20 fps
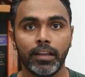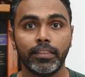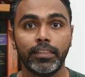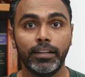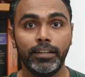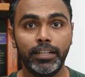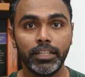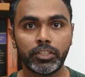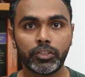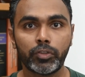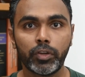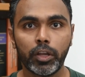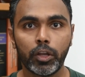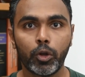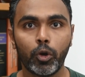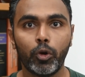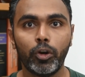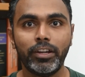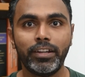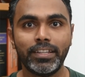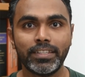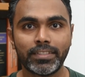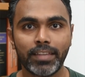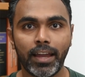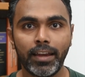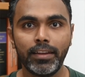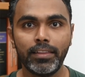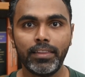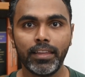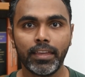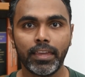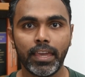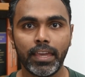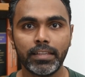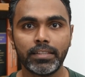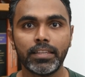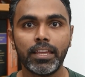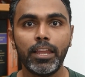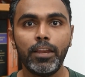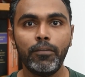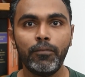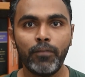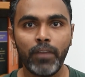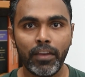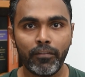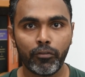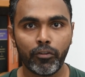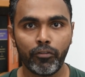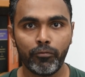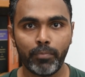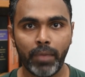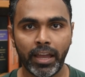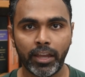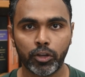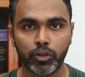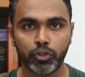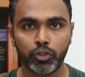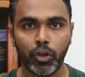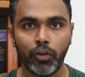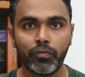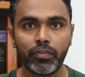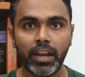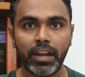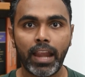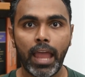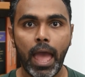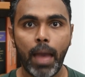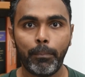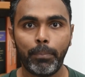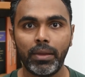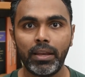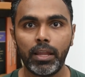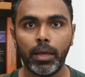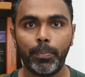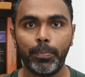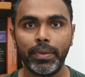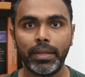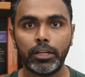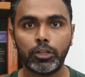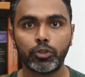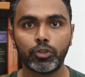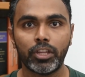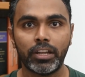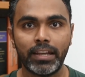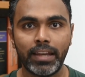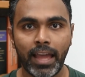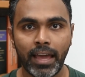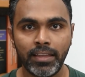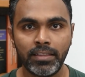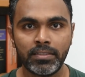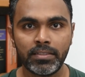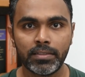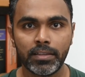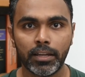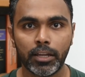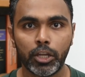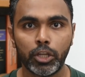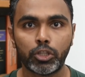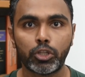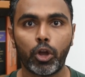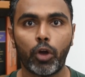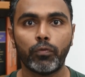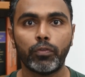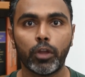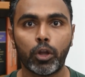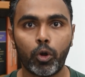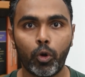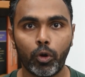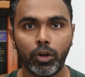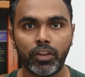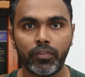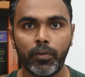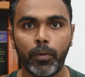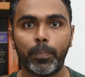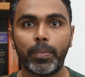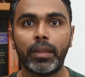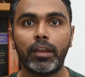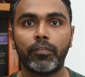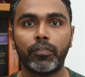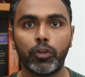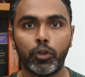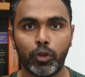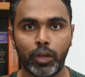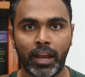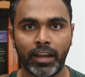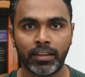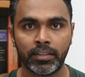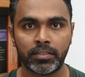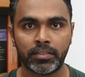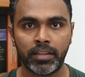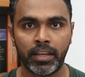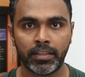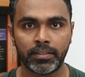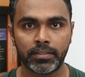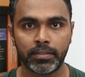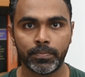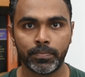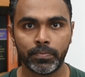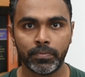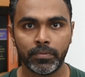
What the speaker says: The district court decided the case in favor of Microsoft and Apple appealed to the Ninth Circuit of the Court of Appeal of the United States.